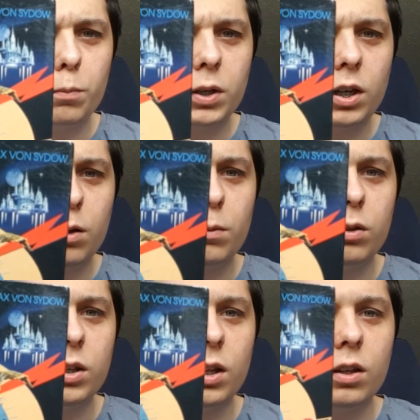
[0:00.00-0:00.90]
pick up,
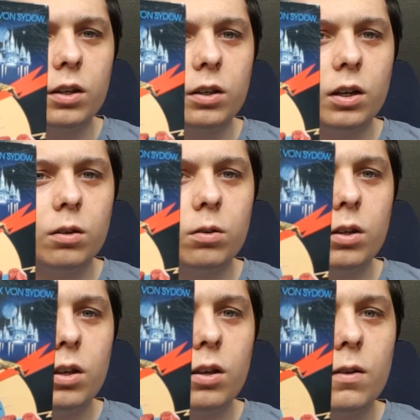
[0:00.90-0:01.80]
yeah, there you go,
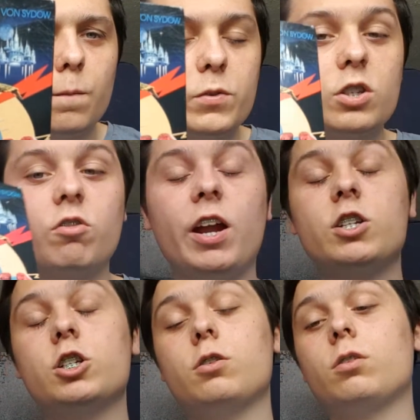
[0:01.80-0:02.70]

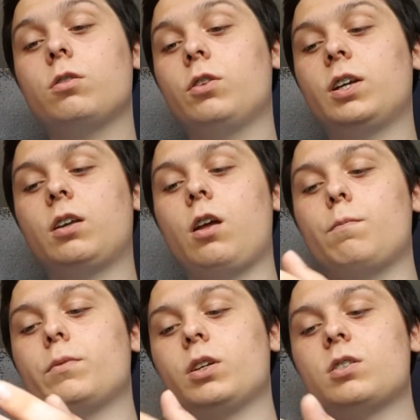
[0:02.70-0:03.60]
scratched,
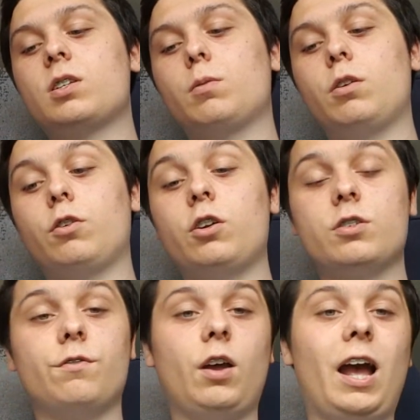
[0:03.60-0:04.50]
the slipcover because
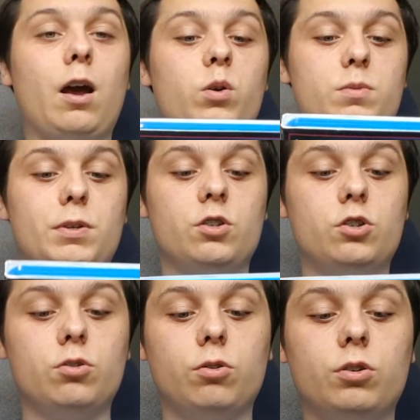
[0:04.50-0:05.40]
of how it's been
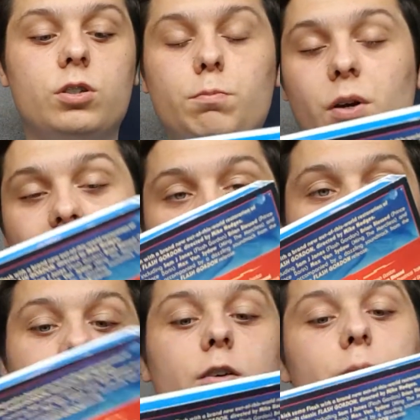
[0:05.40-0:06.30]
stored, but I
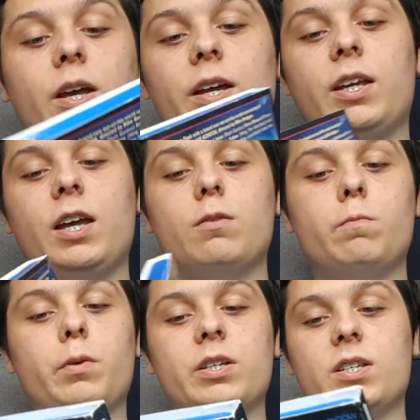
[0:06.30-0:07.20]
can't help that again,
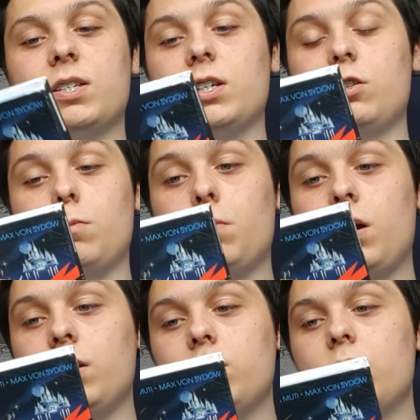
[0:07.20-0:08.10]
but as I say, I don't
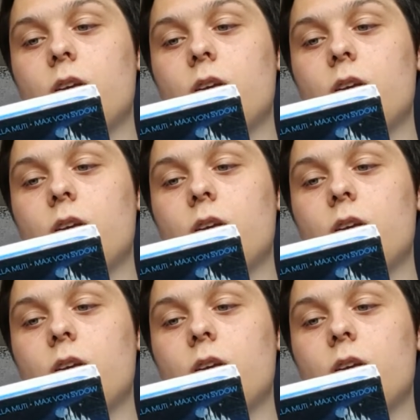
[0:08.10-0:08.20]
mind.